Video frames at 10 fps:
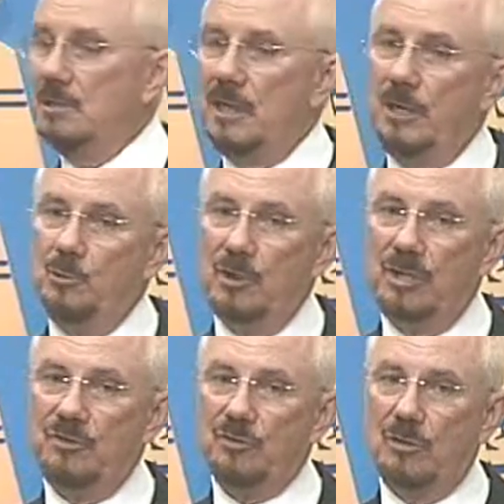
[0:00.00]
And it
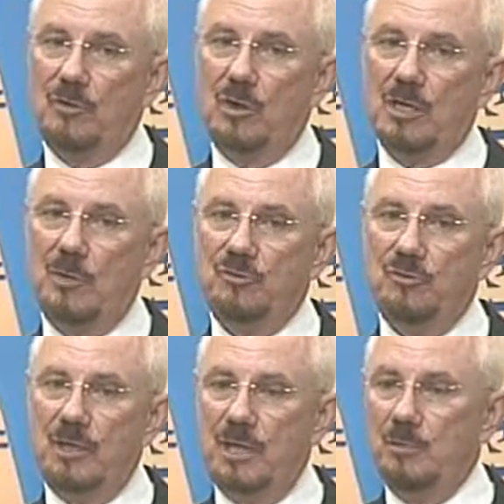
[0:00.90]
really sort of all comes
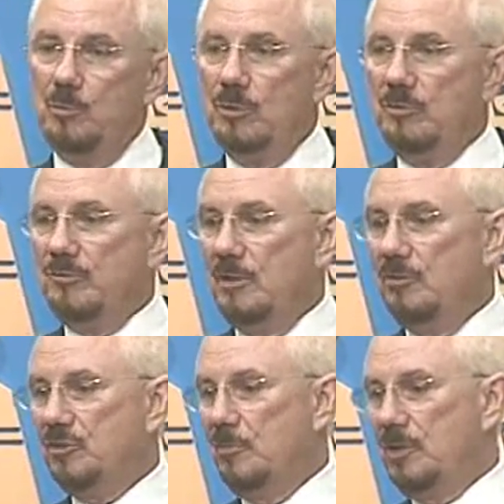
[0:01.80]
to a head with
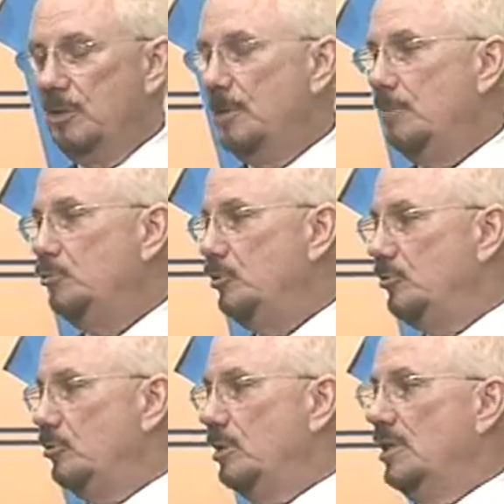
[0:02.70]
uh, some of the hip hop
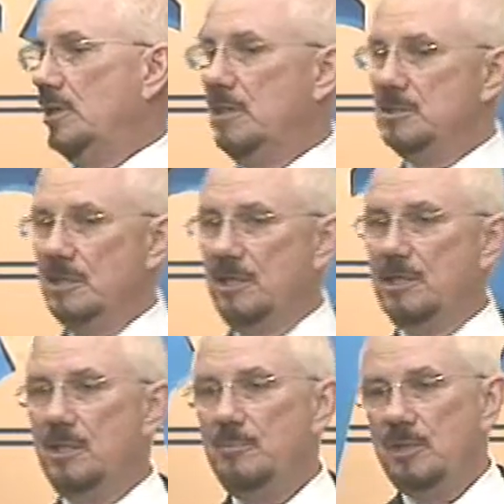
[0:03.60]
groups in the late 80s, like
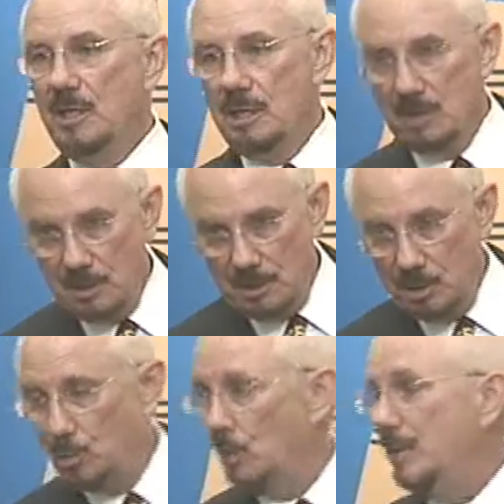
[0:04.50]
NWA,
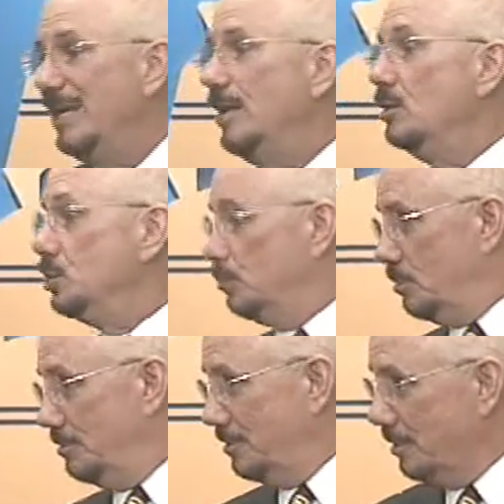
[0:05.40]
who will be
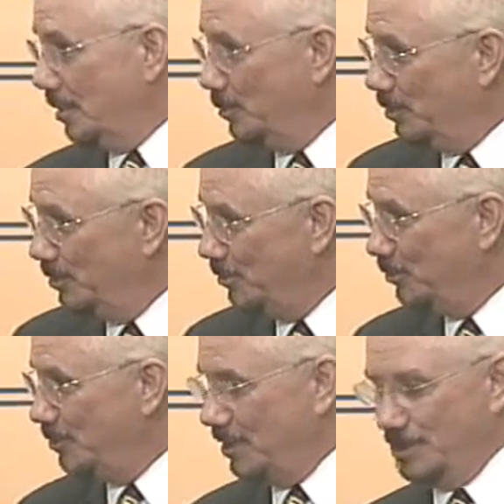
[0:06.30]
eligible in a couple of years
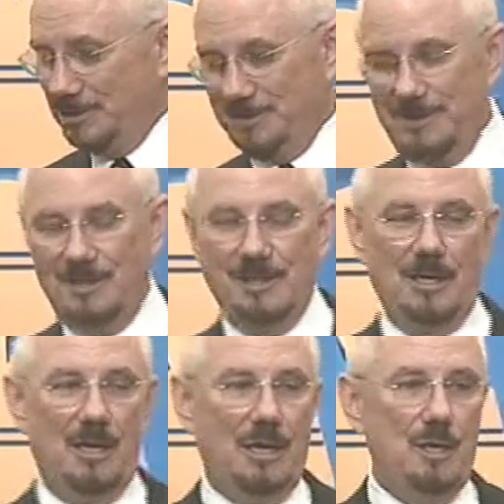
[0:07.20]
for induction,
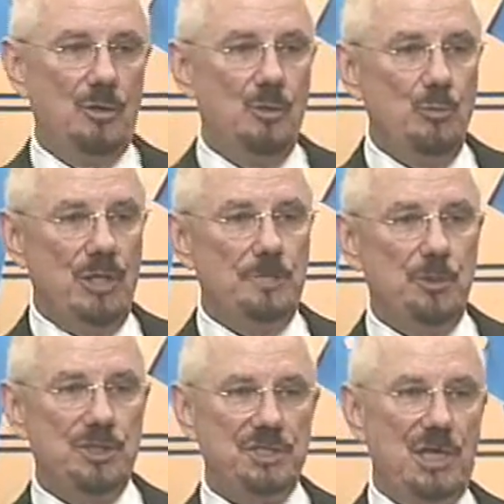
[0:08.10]
uh, who really
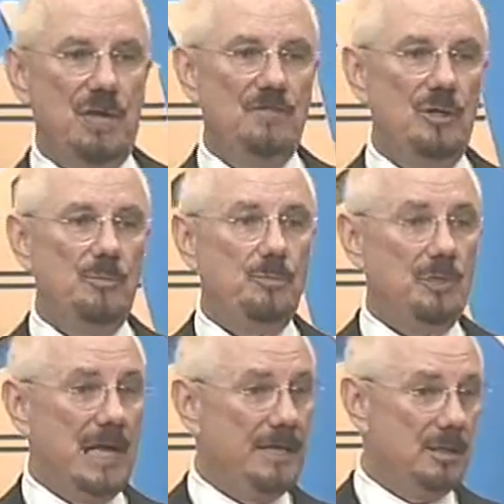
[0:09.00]
pushed the envelope,
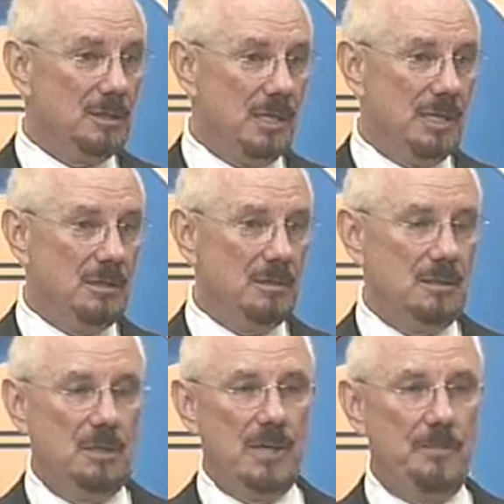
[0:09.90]
like it or not,
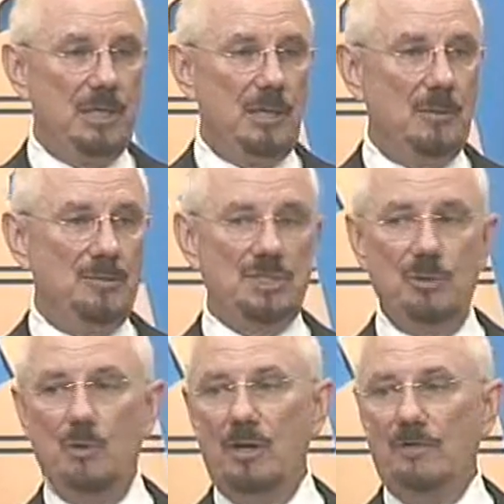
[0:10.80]
about being able to say
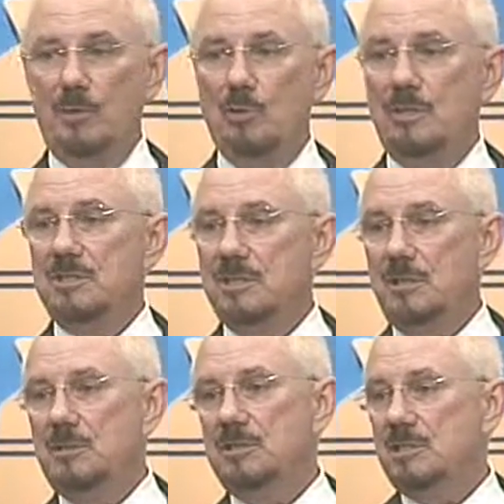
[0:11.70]
whatever they wanted to say
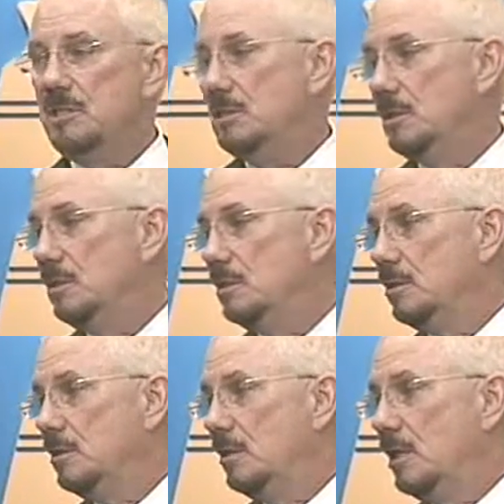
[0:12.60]
on a CD
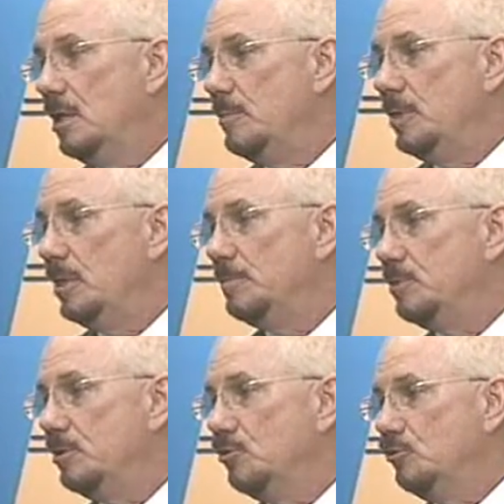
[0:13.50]
and it being up
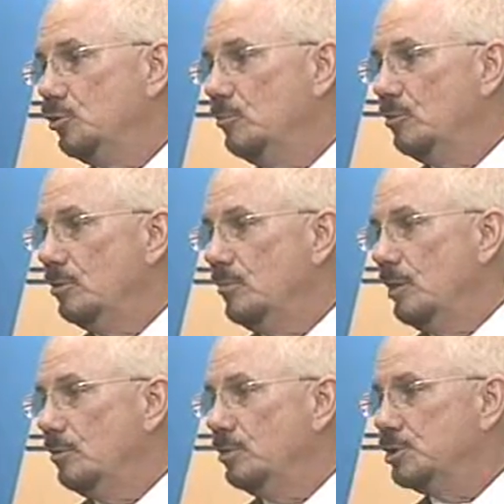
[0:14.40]
to the consumer, the
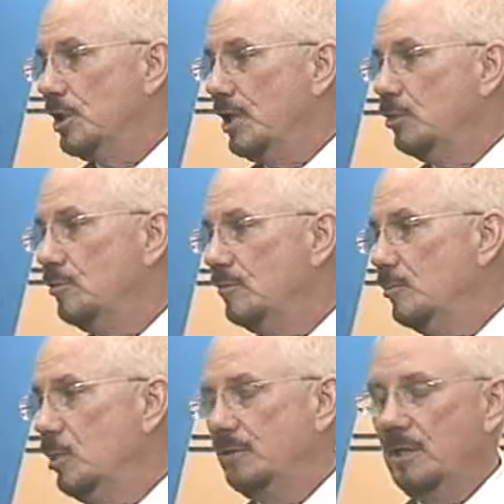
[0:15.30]
mother, the child, whoever
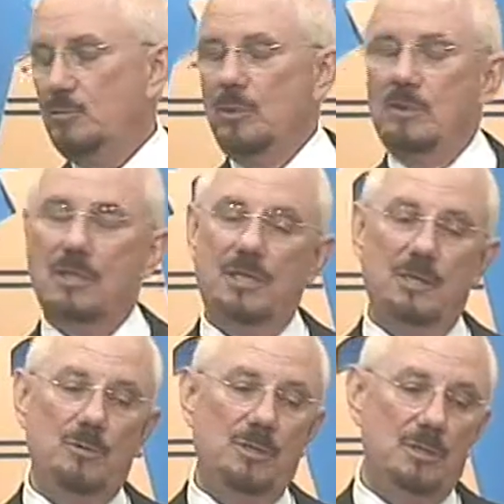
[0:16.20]
bought that, whether or not they
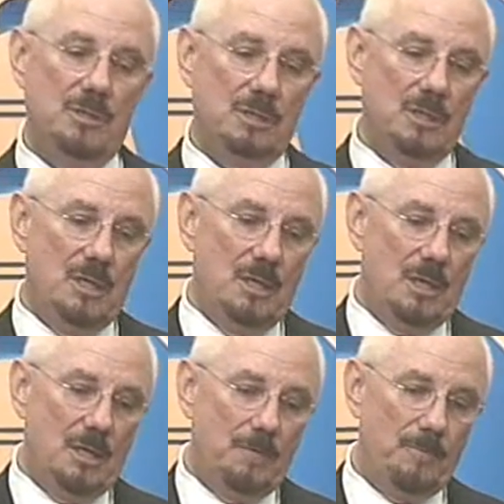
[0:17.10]
would hear it.
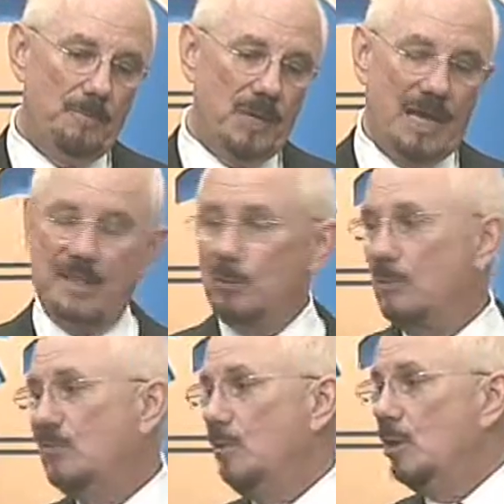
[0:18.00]
Um, I think
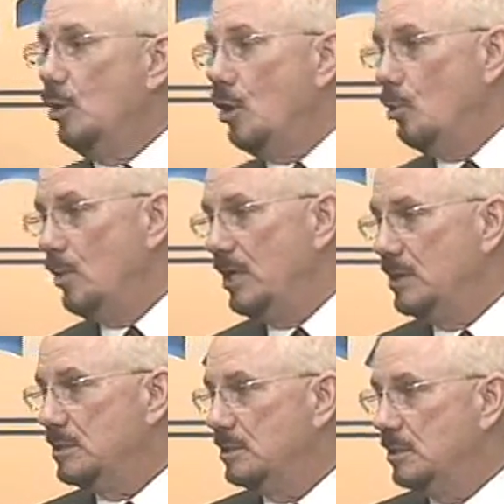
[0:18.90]
we've come a long
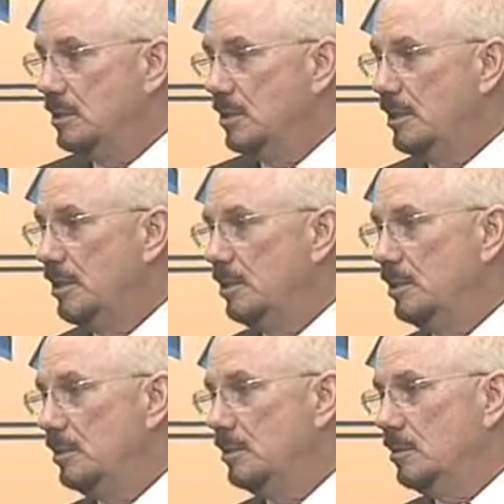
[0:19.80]
ways in that
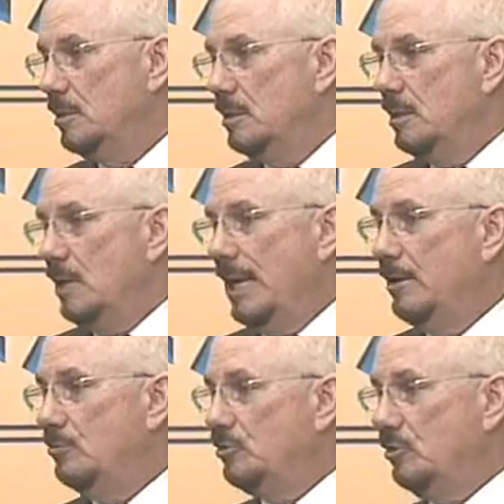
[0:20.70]
area. I
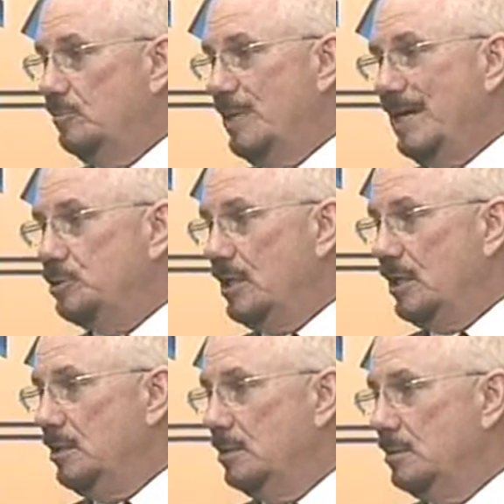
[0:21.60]
don't see us backtracking.